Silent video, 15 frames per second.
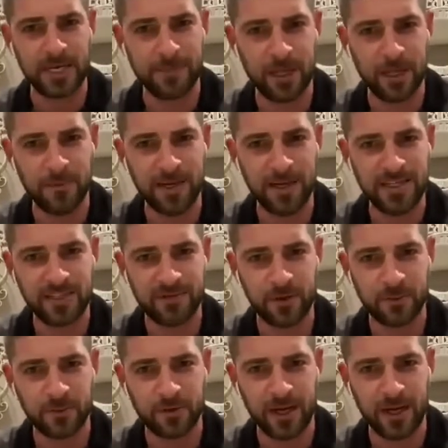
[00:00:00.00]
male mice, if
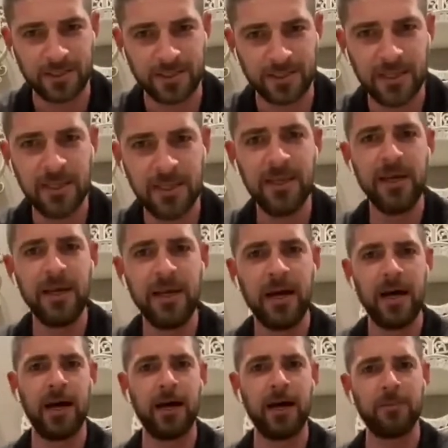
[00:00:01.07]
I'm correct,
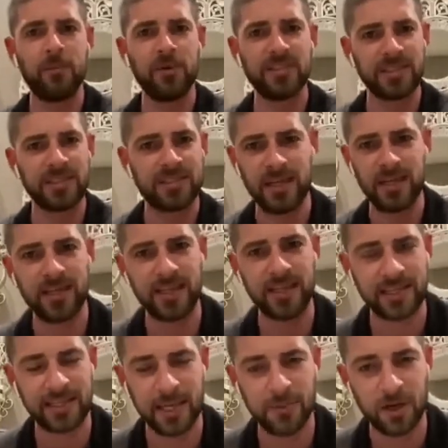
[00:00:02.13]
was the study
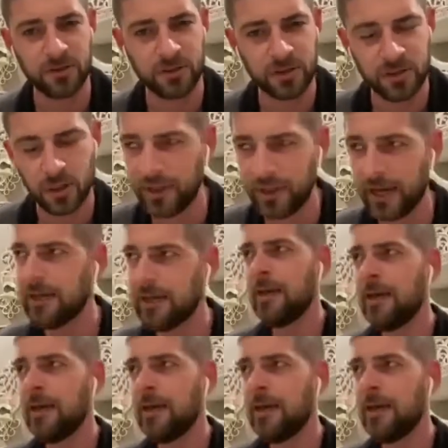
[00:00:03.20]
that came out to show that,